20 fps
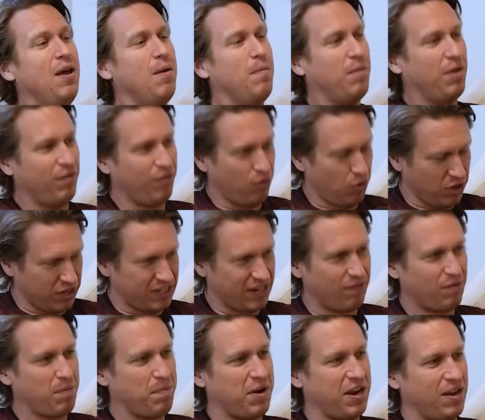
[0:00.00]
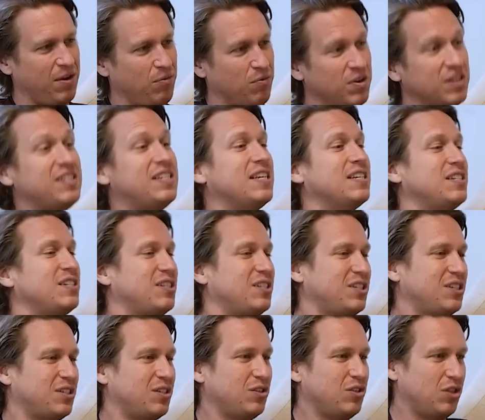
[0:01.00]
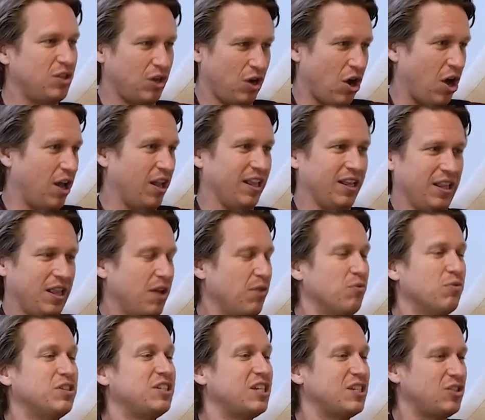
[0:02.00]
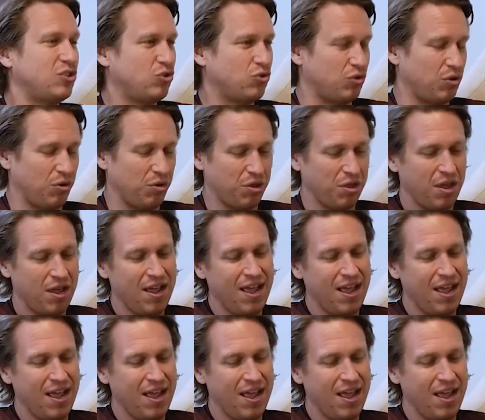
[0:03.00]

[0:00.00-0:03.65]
But of course, everybody resists the calling. They resist truth.